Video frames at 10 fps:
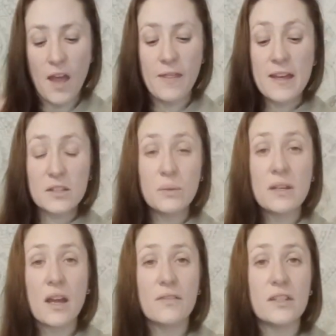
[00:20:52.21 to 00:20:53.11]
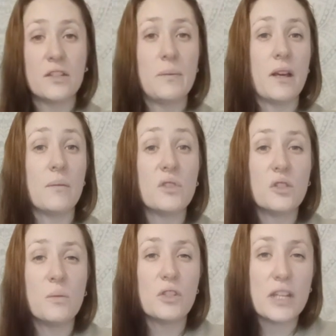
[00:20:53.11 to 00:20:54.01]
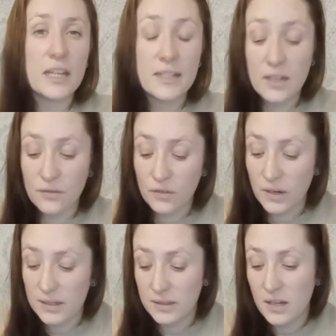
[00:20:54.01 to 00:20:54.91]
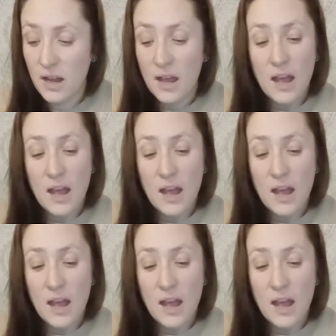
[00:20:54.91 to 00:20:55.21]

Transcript: And that's when life just becomes so much easier for us.